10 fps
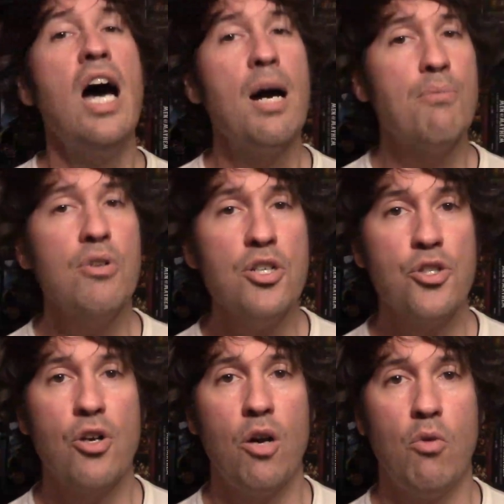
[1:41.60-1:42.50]
I'm pretty
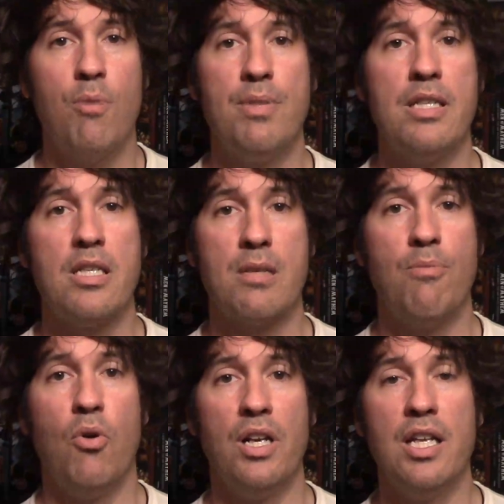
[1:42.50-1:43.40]
sure I won't be
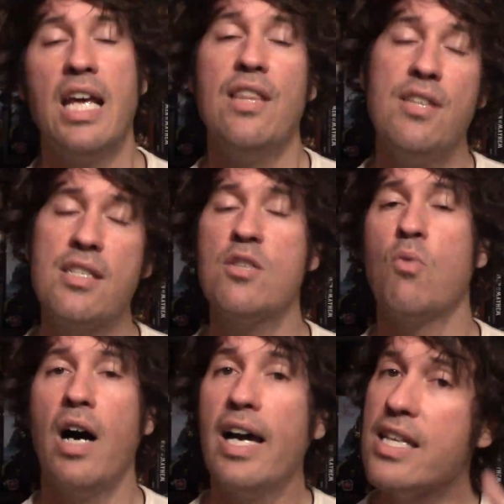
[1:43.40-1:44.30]
disappointed, and this is
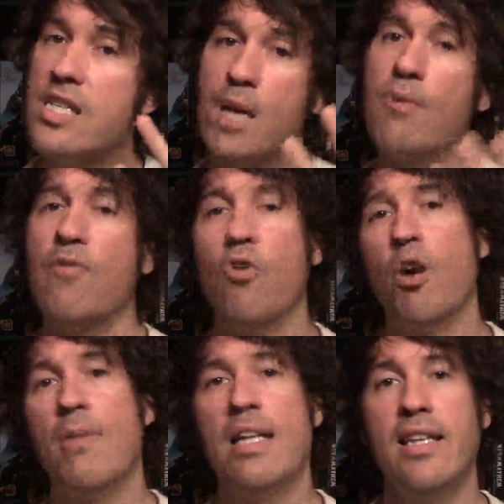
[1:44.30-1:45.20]
why it's number four on
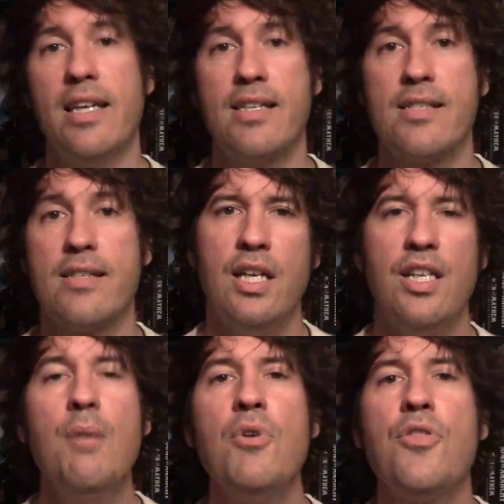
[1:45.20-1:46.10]
my list.
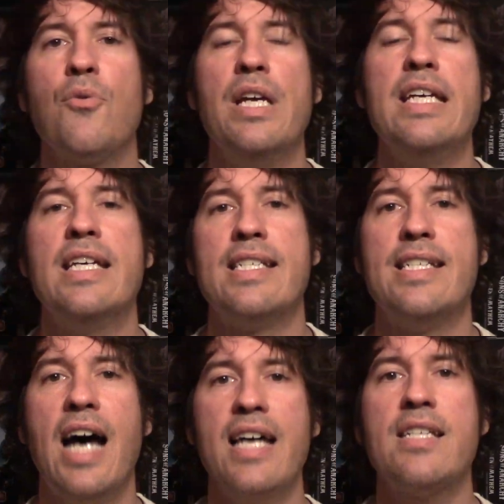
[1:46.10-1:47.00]
Number three is
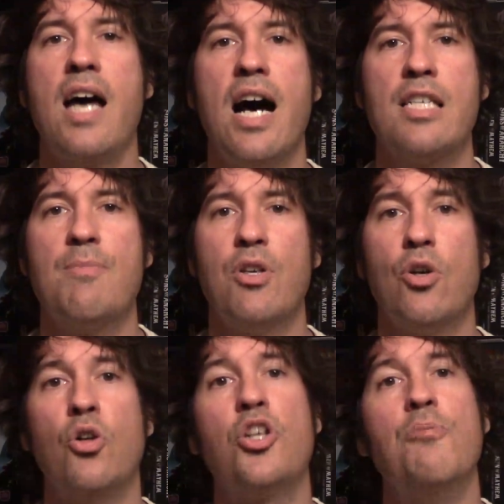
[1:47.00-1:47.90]
Dice
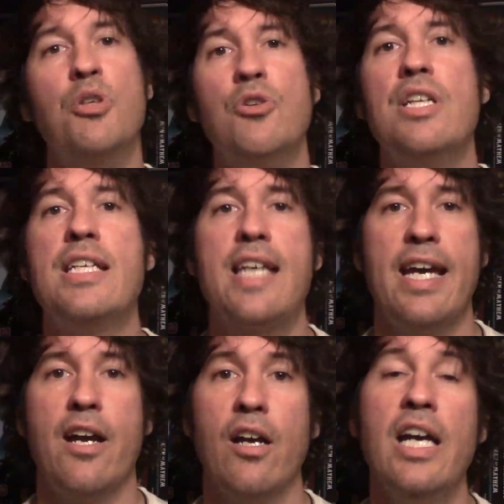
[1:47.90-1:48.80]
Hospital Community
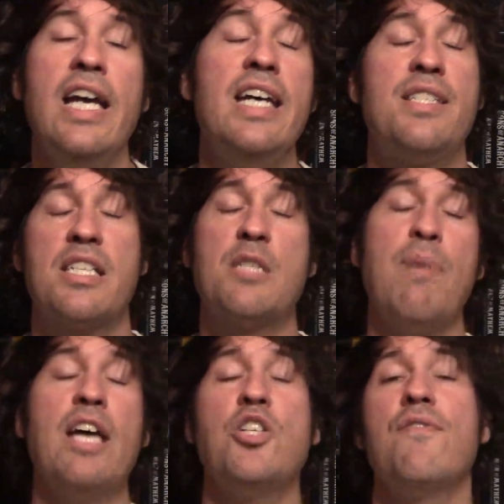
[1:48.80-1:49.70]
Care. It's
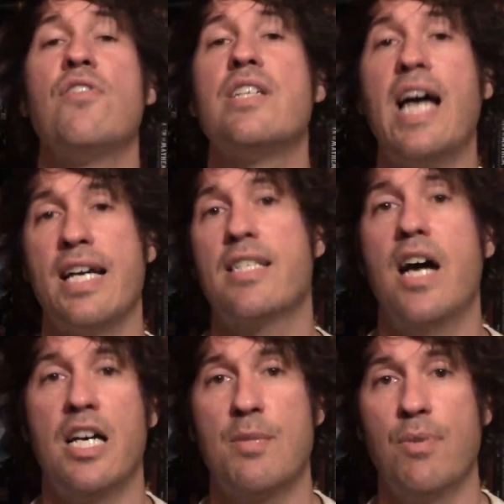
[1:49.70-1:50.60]
expansion for Dice
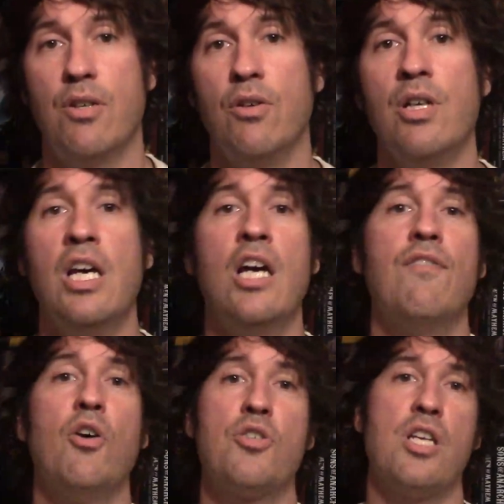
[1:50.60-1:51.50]
Hospital.
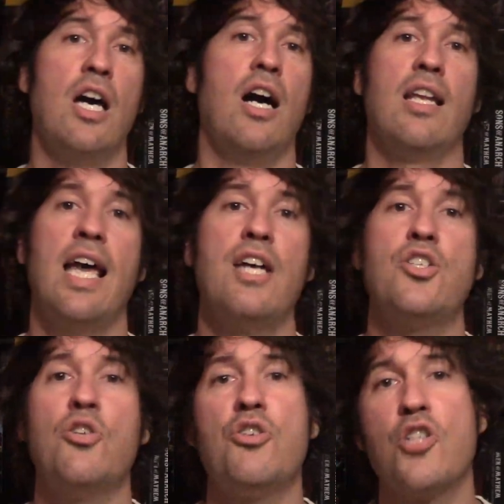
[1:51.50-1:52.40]
Folks, last
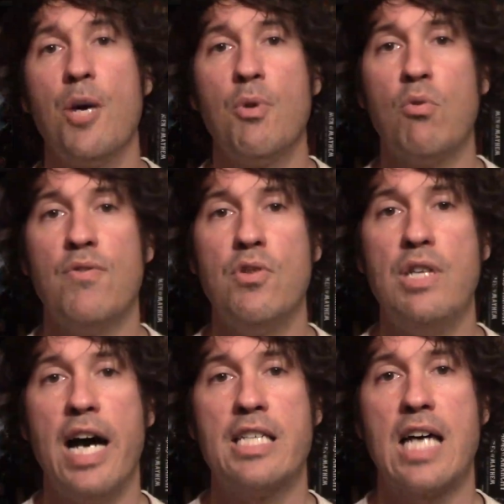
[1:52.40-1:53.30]
year you saw me review
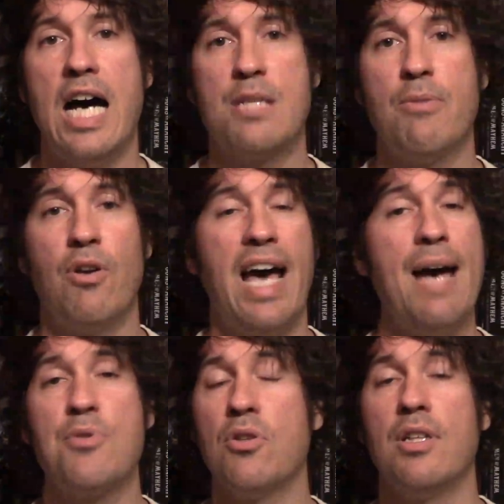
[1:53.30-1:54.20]
Dice Hospital. I
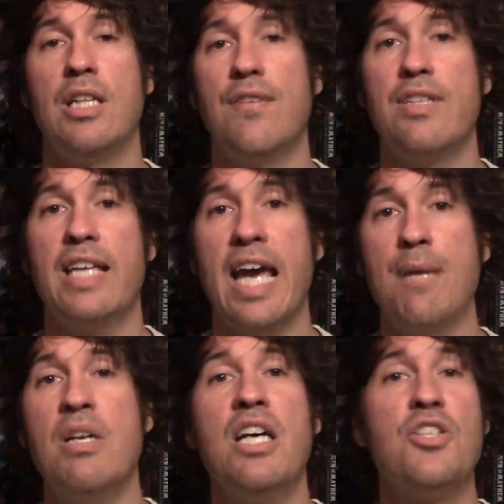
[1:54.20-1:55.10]
absolutely love the
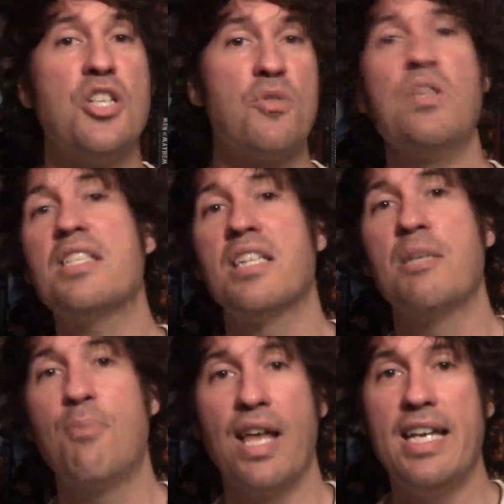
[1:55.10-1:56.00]
game. Just recently
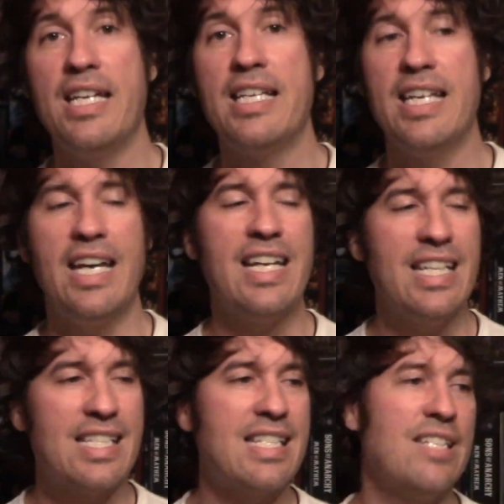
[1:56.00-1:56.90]
played it again
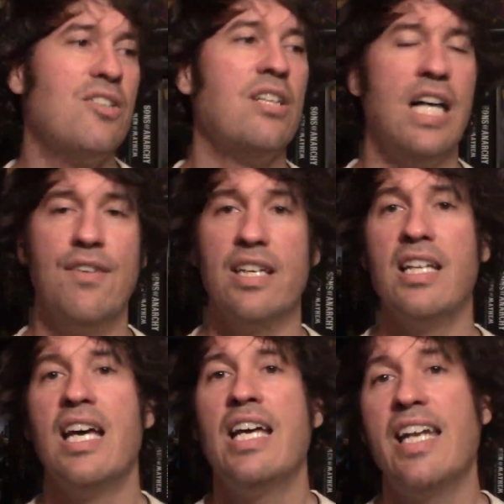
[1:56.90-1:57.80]
and still love it.
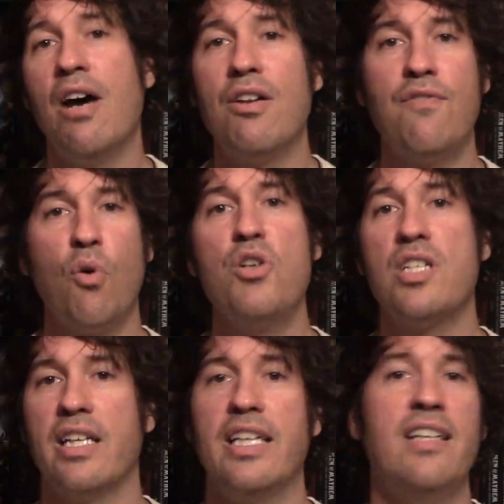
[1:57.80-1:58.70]
Now,
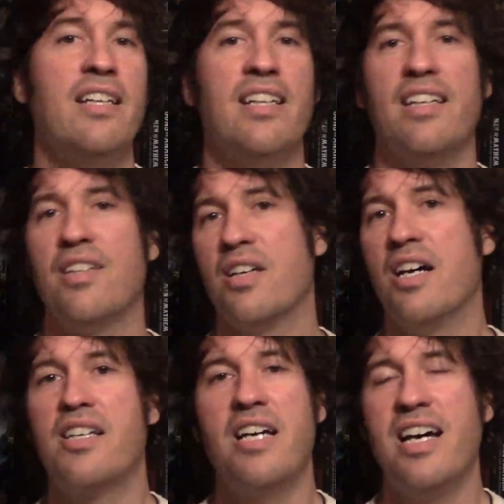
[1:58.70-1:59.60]
unfortunately,
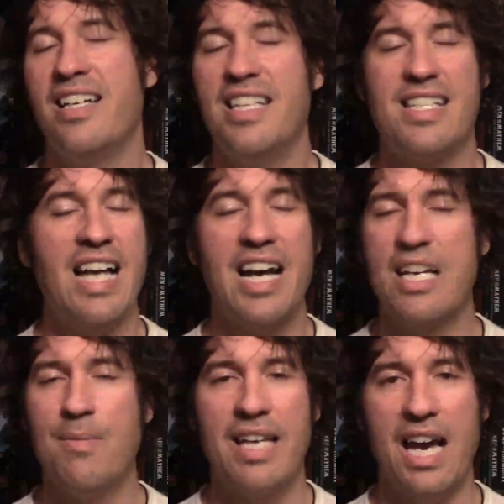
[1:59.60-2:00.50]
it's not
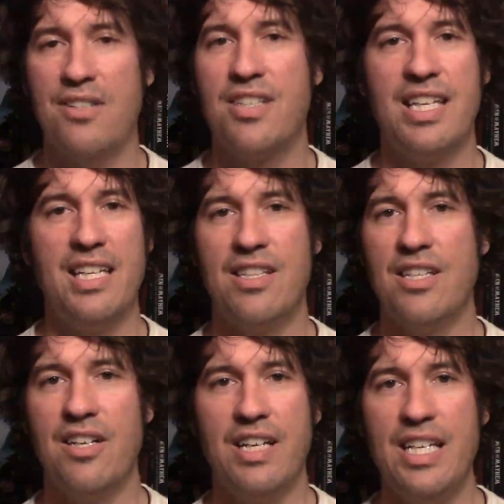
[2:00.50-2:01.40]
coming out to the end of the
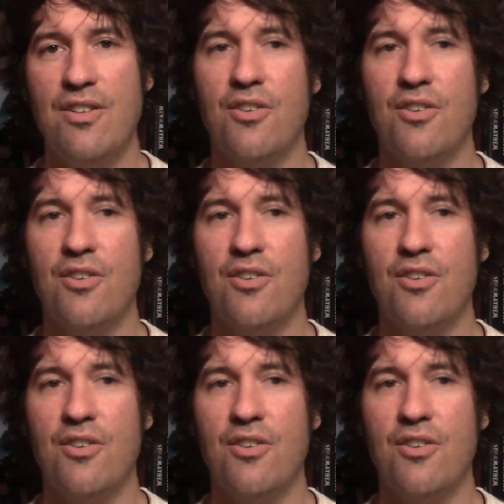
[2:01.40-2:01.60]
year either.